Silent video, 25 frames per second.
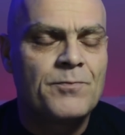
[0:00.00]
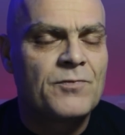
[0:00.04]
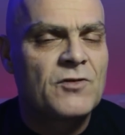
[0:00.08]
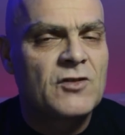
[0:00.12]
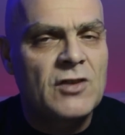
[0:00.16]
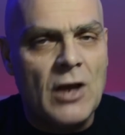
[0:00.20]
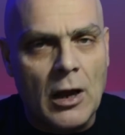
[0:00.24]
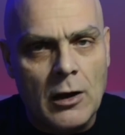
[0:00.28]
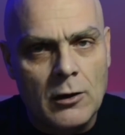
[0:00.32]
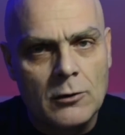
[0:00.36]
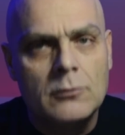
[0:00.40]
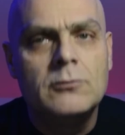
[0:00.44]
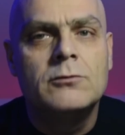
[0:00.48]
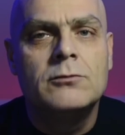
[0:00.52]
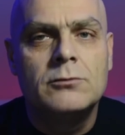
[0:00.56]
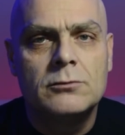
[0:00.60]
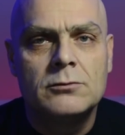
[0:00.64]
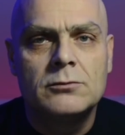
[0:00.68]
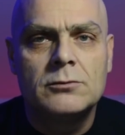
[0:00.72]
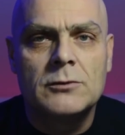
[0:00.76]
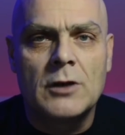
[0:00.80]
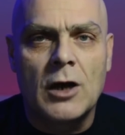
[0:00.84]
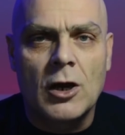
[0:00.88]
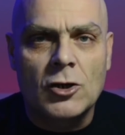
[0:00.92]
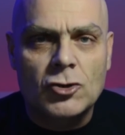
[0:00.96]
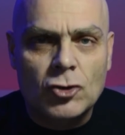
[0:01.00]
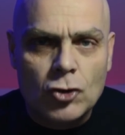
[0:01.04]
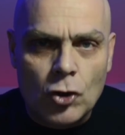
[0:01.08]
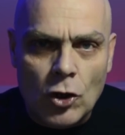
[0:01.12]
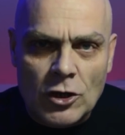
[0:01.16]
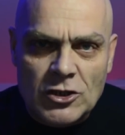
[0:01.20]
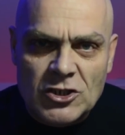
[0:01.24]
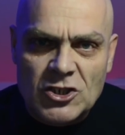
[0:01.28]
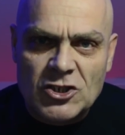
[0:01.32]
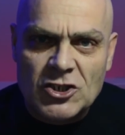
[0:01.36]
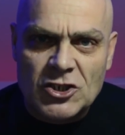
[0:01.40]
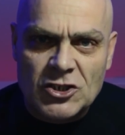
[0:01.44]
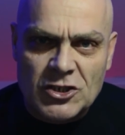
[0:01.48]
So I
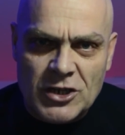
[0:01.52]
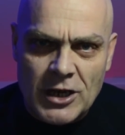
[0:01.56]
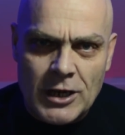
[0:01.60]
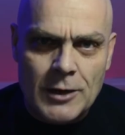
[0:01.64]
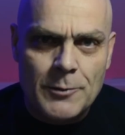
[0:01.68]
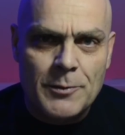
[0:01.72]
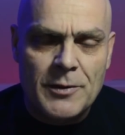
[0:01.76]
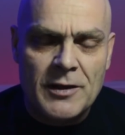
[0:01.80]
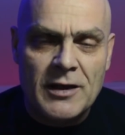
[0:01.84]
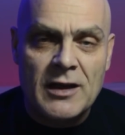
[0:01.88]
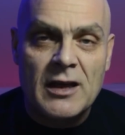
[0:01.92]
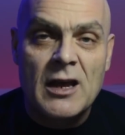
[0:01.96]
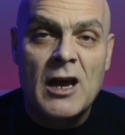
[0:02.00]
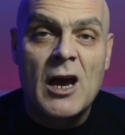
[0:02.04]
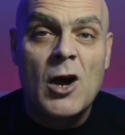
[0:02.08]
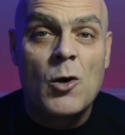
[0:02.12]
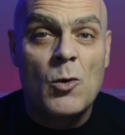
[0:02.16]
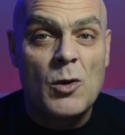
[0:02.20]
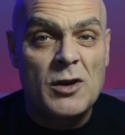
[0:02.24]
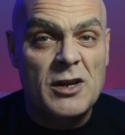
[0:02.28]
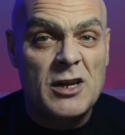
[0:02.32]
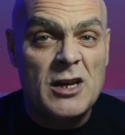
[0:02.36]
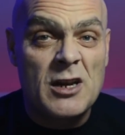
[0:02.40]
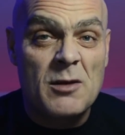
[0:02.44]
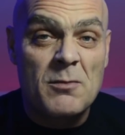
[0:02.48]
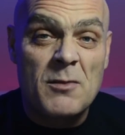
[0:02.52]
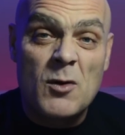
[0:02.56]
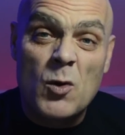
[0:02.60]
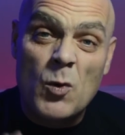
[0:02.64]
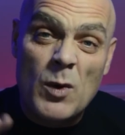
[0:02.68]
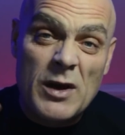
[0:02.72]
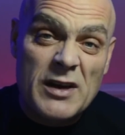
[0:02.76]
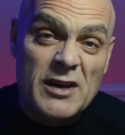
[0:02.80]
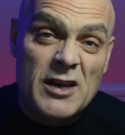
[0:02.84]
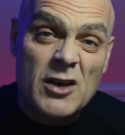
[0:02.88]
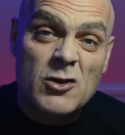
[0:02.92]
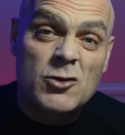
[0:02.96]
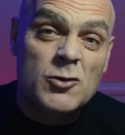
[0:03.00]
tried to just keep it, went into my
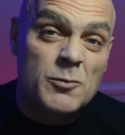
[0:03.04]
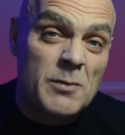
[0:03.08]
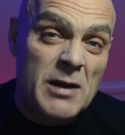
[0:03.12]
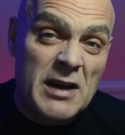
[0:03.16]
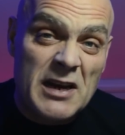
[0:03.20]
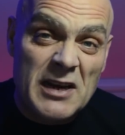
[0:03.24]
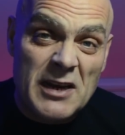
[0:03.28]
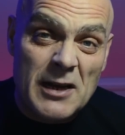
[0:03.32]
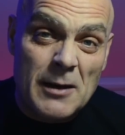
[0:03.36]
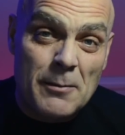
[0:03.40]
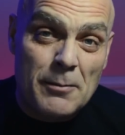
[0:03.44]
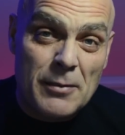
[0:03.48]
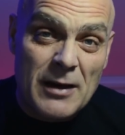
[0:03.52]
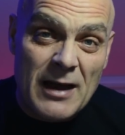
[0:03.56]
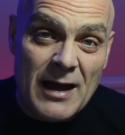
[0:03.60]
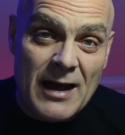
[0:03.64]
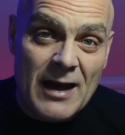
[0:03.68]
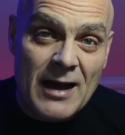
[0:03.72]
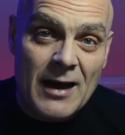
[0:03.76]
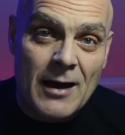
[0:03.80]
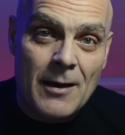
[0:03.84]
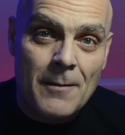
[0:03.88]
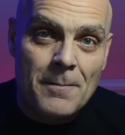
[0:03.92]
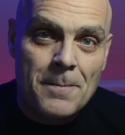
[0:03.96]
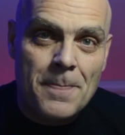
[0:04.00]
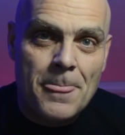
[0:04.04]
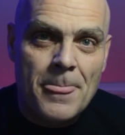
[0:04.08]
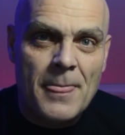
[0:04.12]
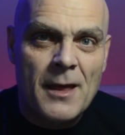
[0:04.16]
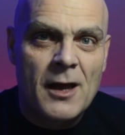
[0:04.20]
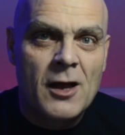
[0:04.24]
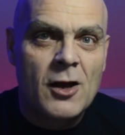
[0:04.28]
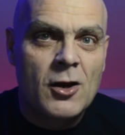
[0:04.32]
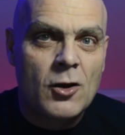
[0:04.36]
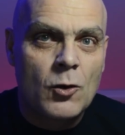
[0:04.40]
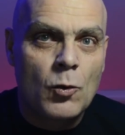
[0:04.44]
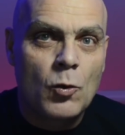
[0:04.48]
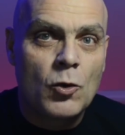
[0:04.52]
Windows Media Player,
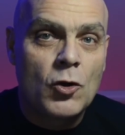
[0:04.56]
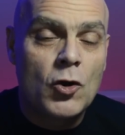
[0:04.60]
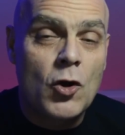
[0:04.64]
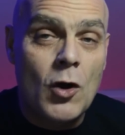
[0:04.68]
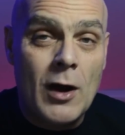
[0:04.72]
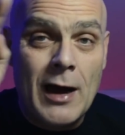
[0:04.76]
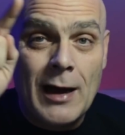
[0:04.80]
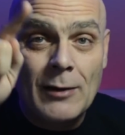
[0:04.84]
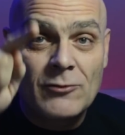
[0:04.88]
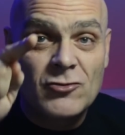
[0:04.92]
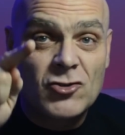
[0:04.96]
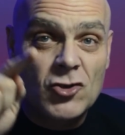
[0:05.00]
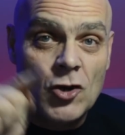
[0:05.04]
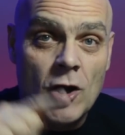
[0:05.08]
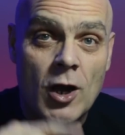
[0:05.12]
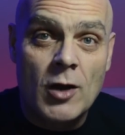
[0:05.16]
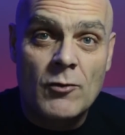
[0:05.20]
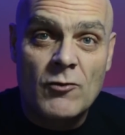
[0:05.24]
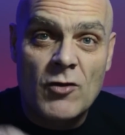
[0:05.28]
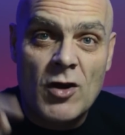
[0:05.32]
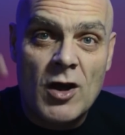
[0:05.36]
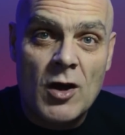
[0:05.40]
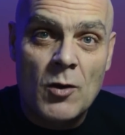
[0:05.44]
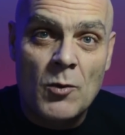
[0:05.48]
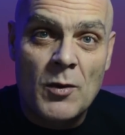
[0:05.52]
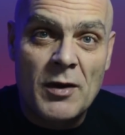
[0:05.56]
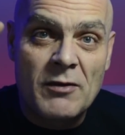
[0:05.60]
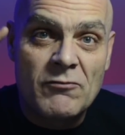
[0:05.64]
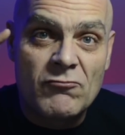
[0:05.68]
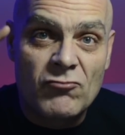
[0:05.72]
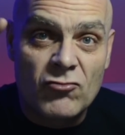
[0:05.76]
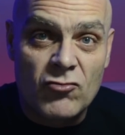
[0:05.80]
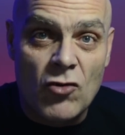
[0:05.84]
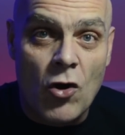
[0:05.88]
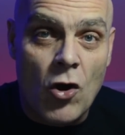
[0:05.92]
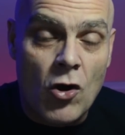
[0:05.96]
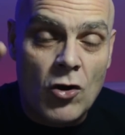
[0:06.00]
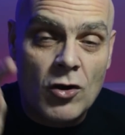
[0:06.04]
got up genre and
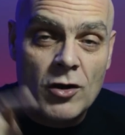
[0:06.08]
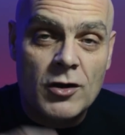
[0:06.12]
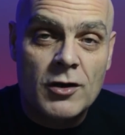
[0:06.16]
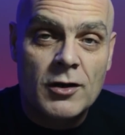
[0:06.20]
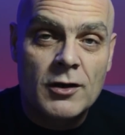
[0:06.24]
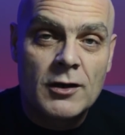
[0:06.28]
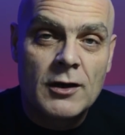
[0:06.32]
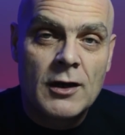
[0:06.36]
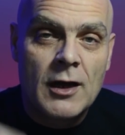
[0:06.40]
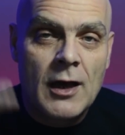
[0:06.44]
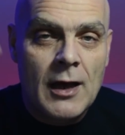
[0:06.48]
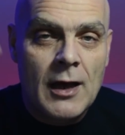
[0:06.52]
went rock,